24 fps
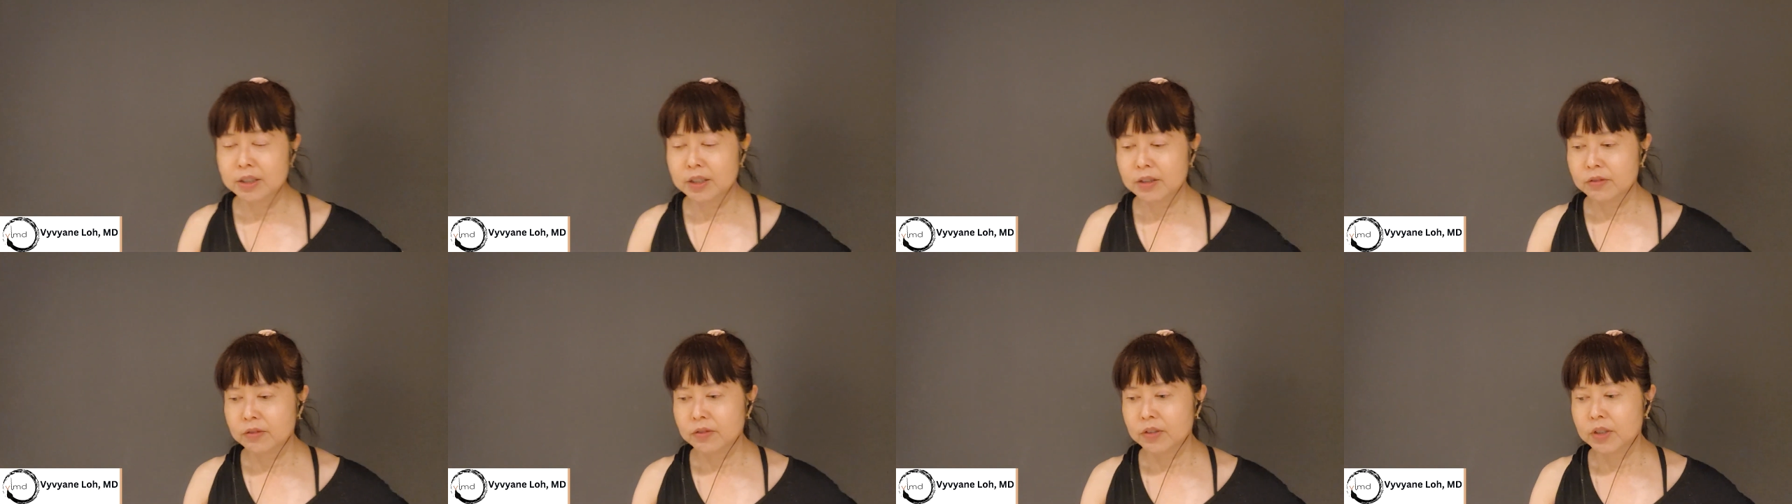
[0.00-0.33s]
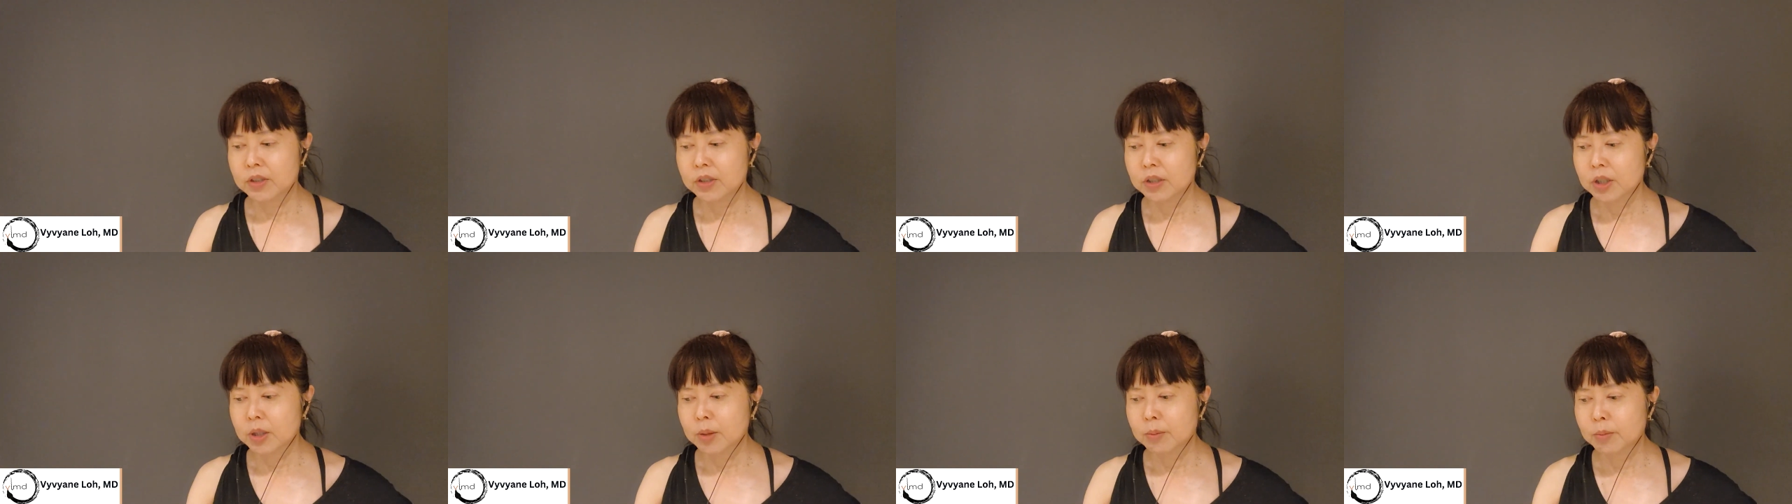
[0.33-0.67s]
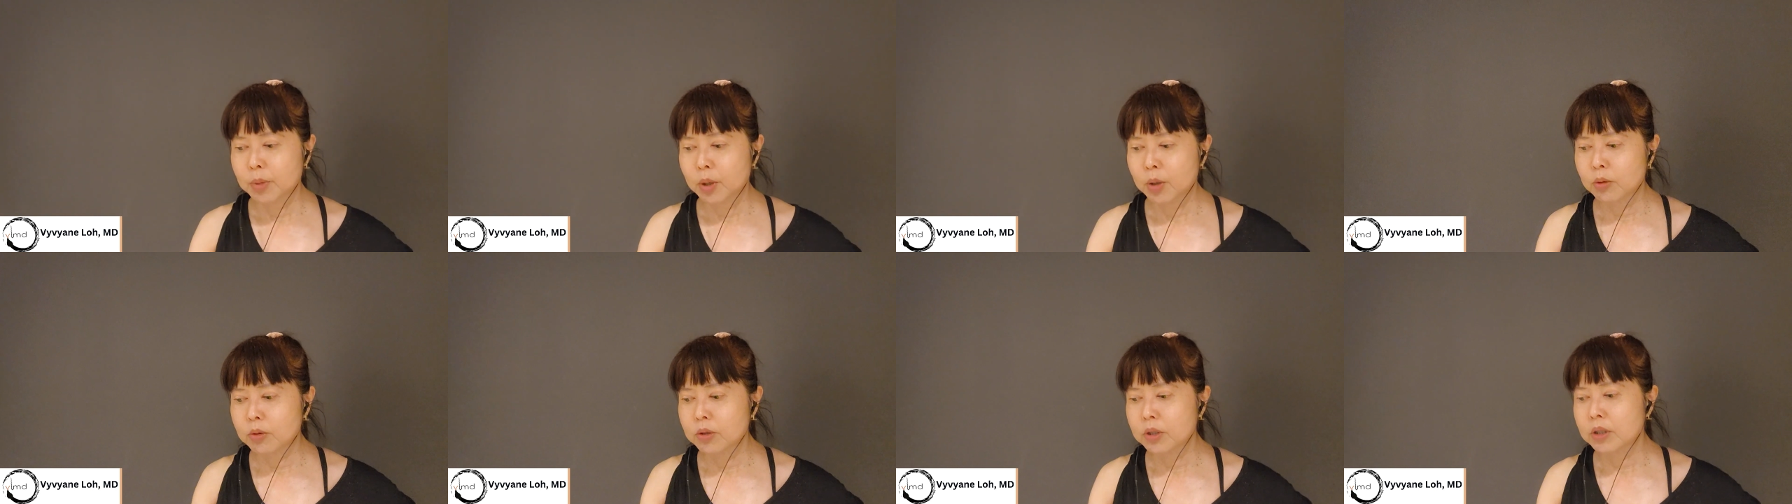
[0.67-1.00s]
different
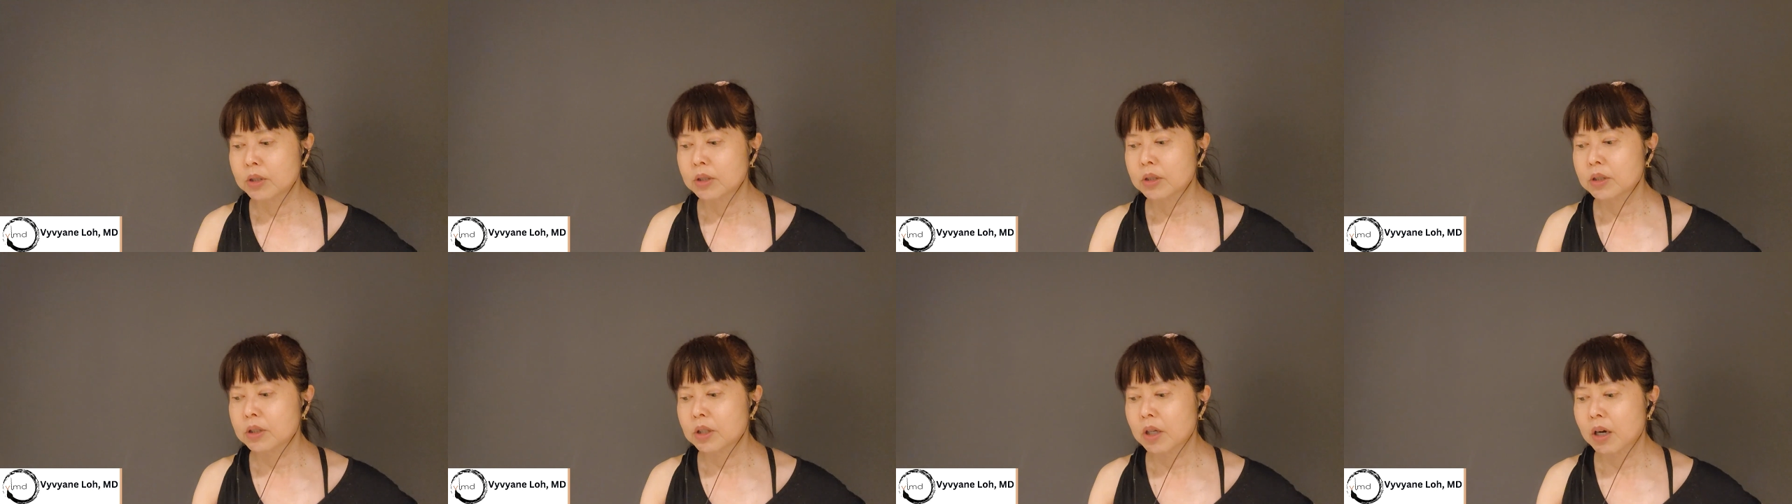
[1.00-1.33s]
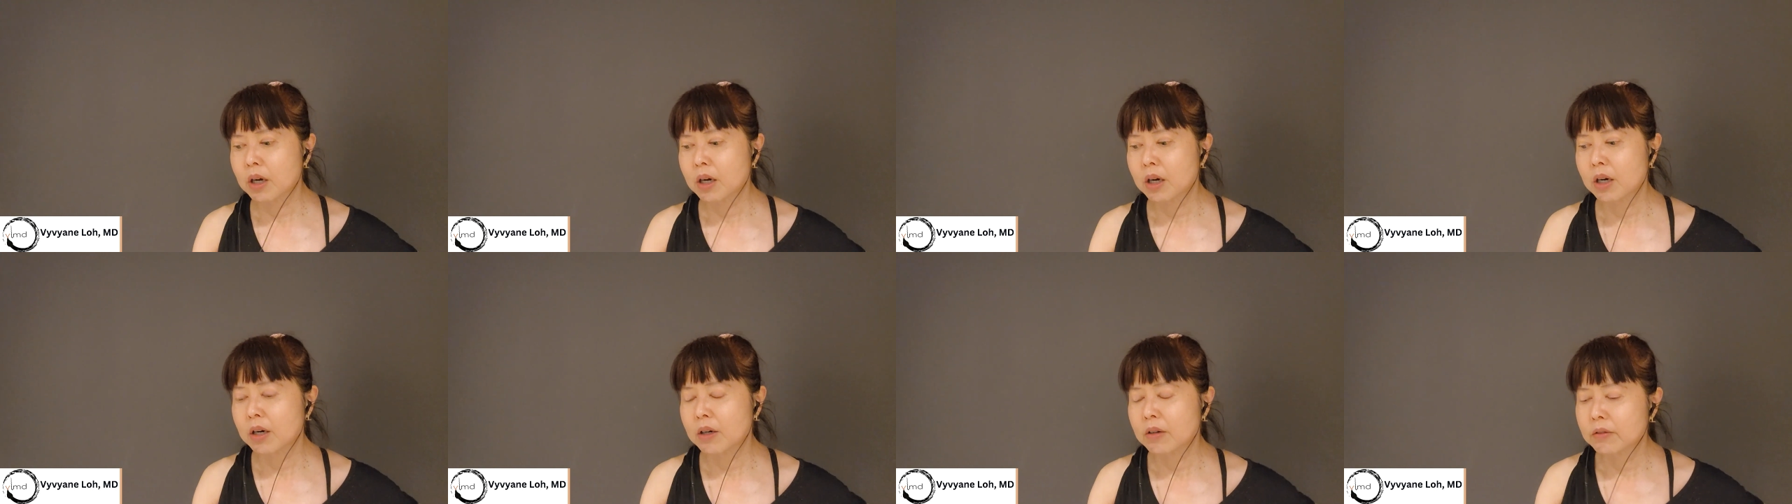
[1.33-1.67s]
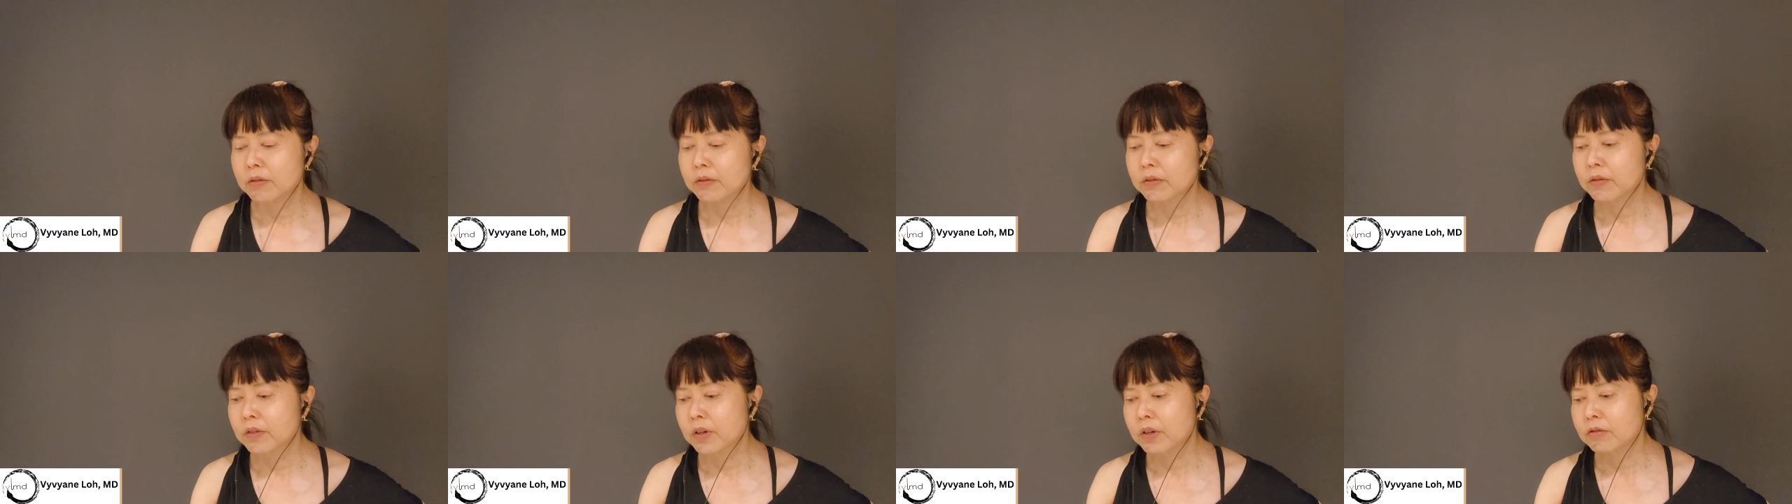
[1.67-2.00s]
components
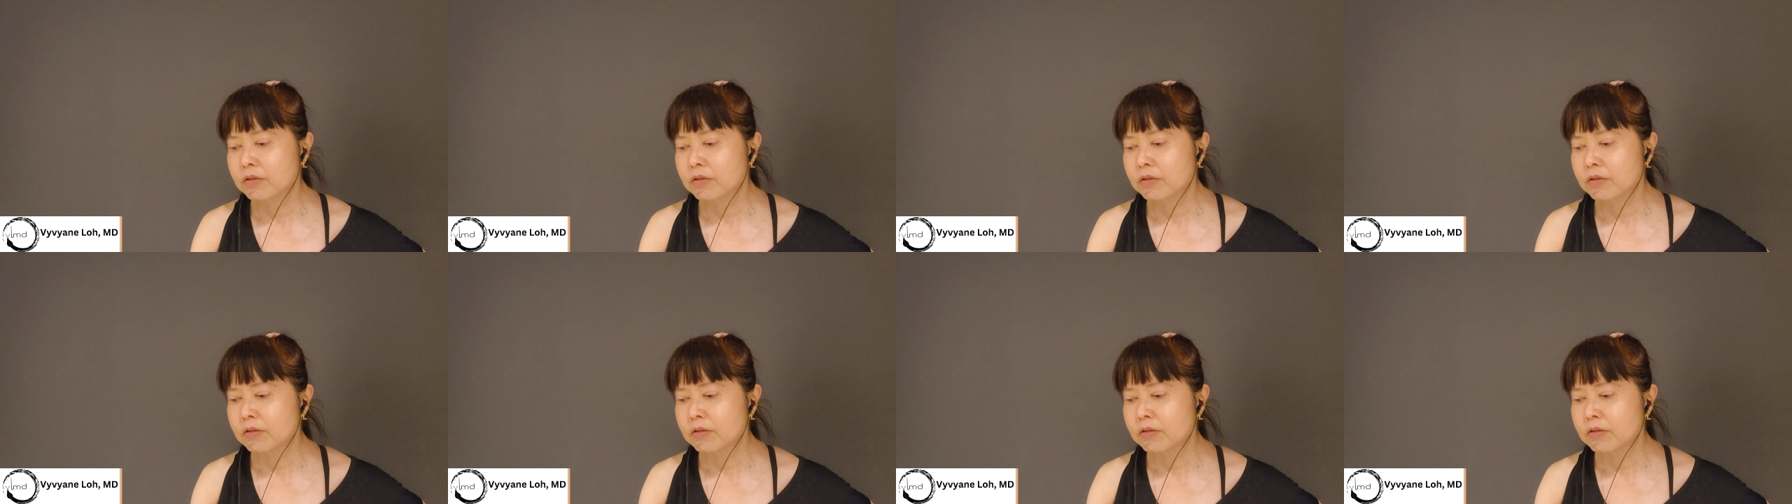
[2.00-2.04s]
of